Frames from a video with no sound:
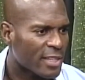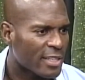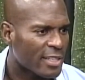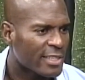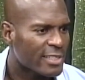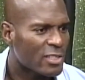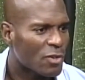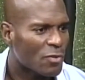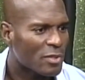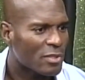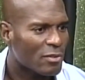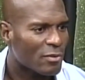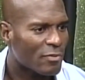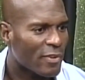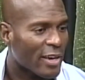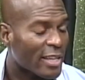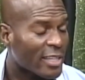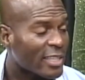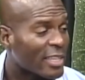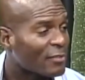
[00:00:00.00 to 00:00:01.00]
let's go into the
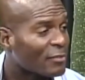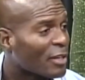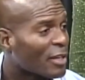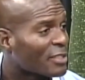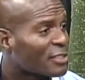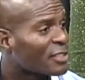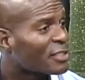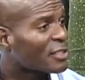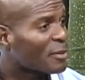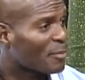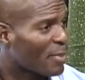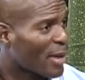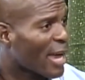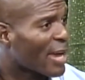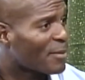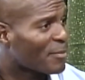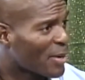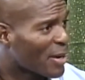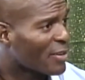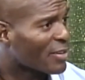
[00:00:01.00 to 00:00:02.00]
valley of uh, just a bad
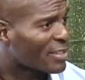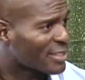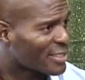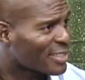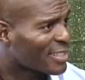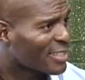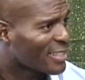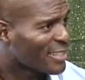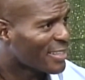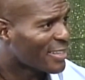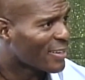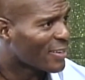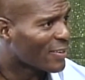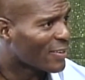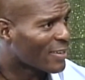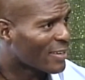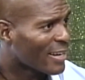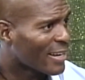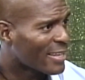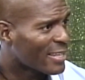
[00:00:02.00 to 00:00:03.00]
marriage. You a know,
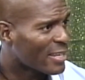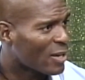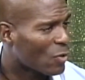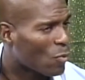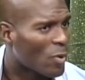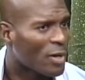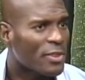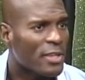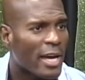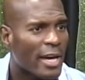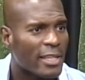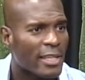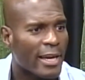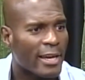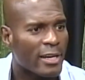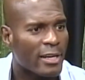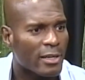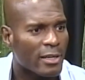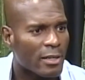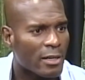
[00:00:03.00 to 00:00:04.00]
marriage. And, you know, one thing okay. I
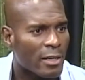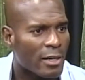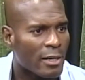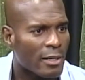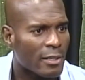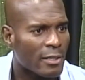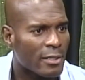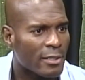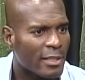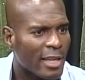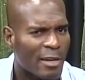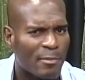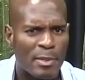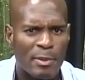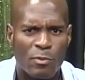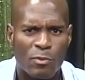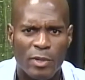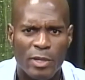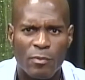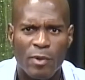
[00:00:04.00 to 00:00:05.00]
like. Uh, uh, a lot of
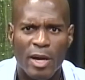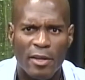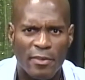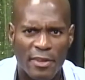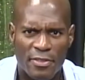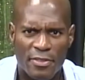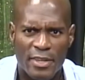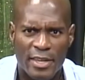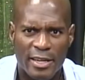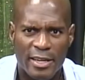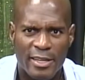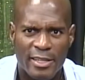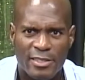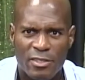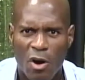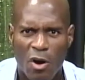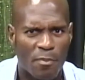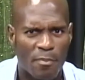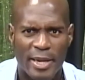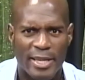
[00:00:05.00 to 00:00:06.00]
people run around. They think,
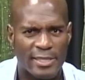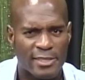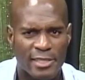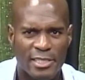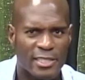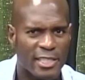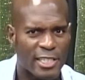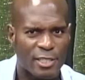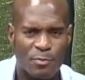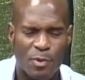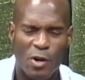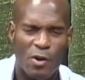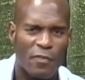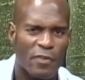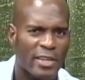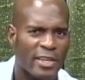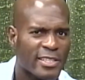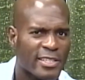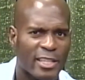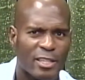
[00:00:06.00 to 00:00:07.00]
"Oh man, CJ's
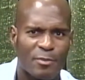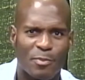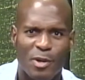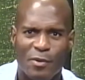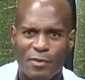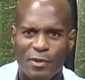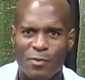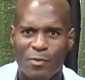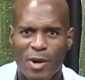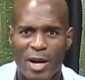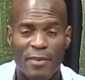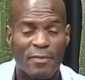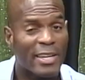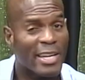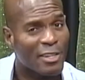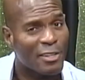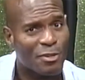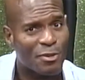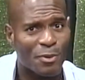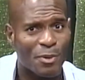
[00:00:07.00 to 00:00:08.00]
perfect. He's got the perfect wife," and I
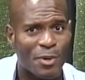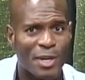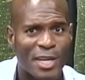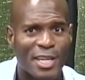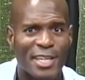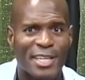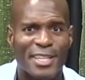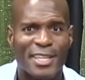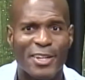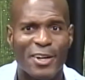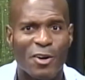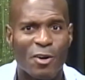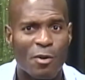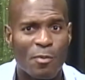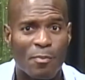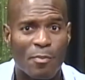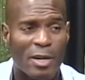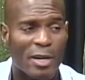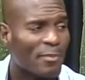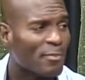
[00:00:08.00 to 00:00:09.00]
do. You know,
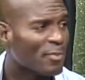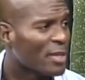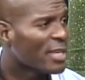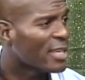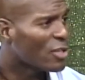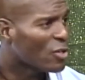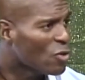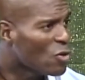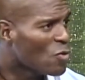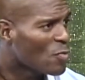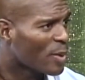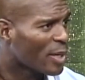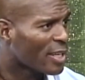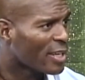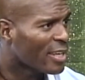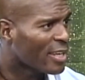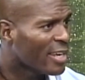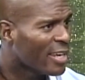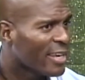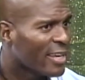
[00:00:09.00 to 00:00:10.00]
yeah. but being human,
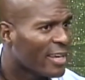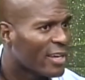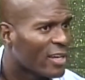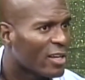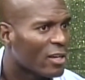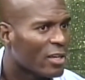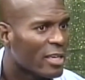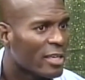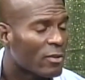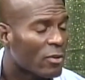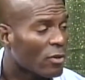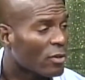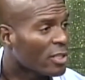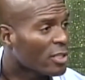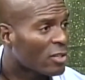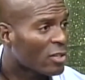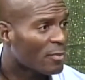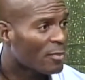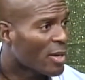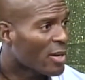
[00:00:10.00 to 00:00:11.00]
yes and early
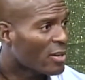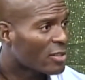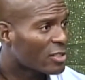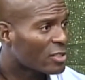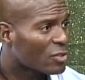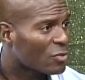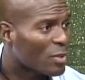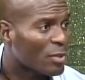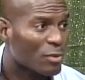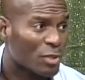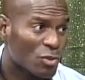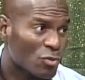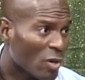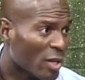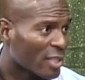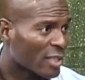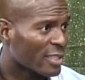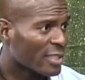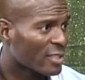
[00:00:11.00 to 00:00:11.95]
in our marriage, we were struggling.